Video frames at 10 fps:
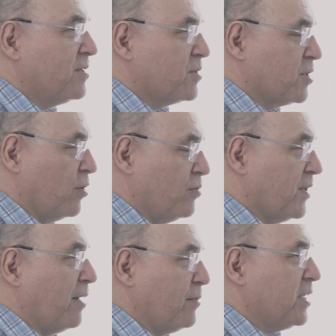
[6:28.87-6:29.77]
So
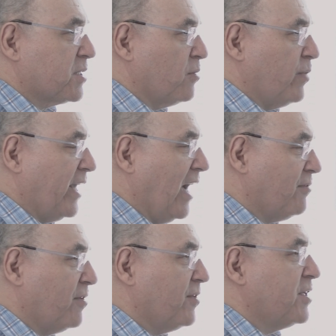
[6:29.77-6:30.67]
that means that we
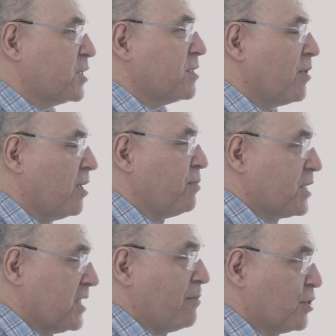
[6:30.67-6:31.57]
have a very similar
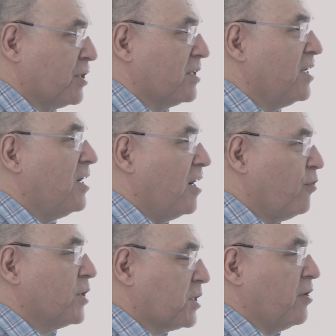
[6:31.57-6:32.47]
perception of
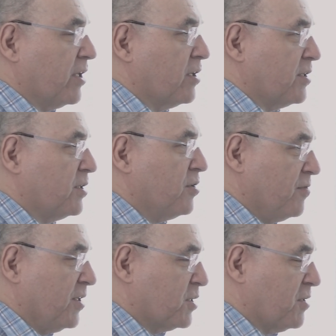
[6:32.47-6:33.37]
what's going on in the
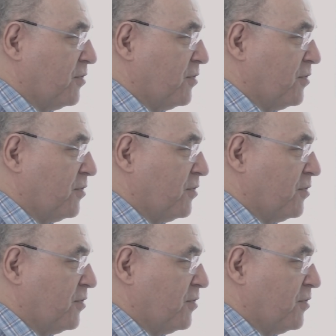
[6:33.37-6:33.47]
universe.